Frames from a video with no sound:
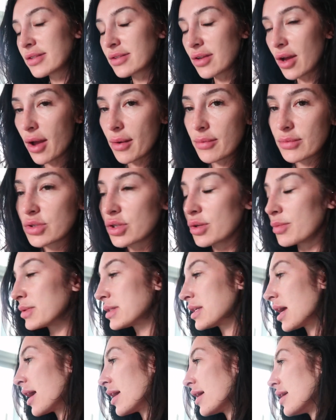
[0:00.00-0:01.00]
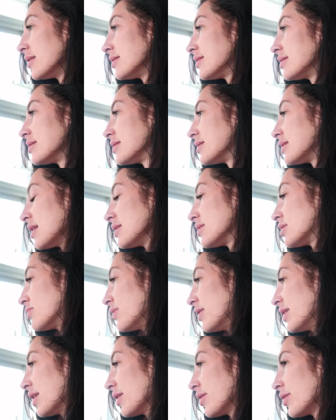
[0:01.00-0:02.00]
So I'm super tired. That's
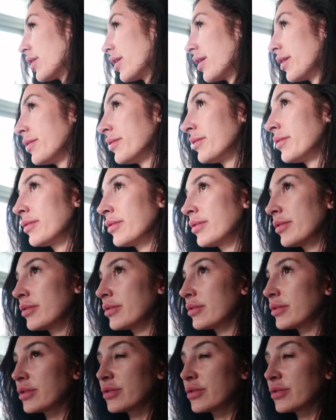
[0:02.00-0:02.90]
really annoying.